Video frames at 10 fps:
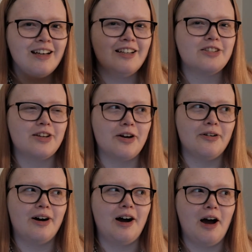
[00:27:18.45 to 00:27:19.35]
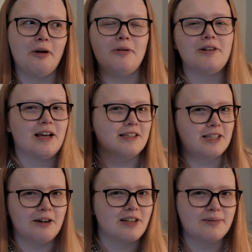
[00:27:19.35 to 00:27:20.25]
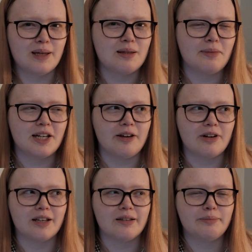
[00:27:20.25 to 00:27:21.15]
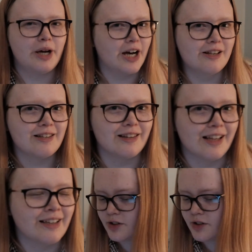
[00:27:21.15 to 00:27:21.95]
so I wouldn't necessarily spend the money on it personally.